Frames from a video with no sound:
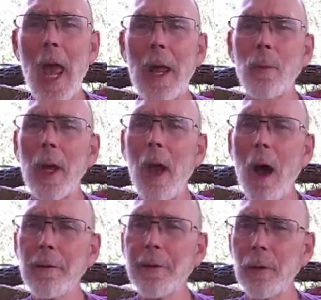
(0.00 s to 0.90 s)
And we
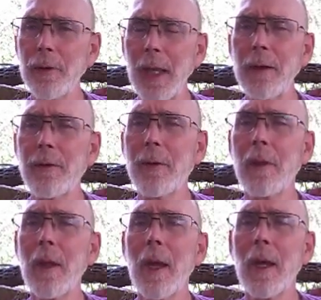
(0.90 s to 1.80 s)
also need
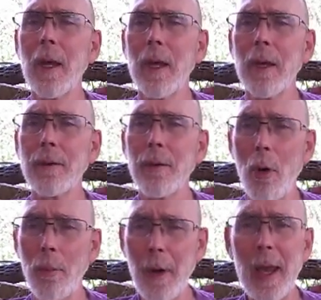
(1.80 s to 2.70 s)

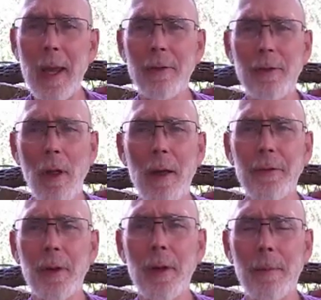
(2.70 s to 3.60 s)
to obey his
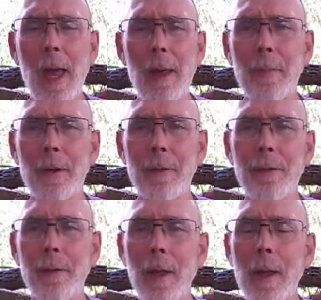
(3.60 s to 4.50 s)
laws and
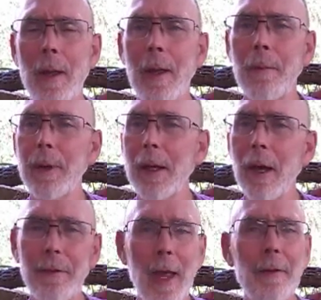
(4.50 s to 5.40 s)
commandments
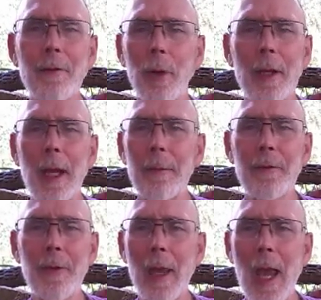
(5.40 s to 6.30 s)
because that's what
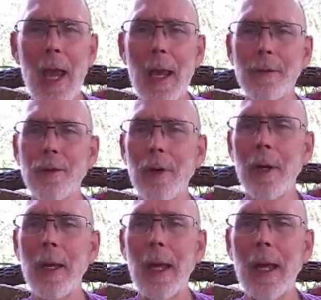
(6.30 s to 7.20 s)
keeps the hedge
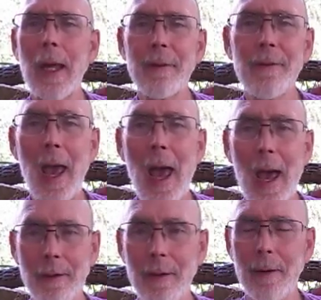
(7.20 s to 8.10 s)

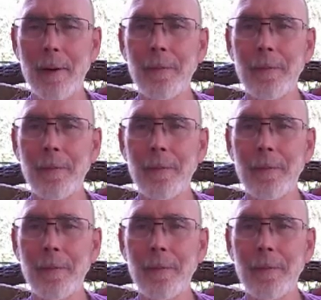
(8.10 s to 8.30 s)
intact.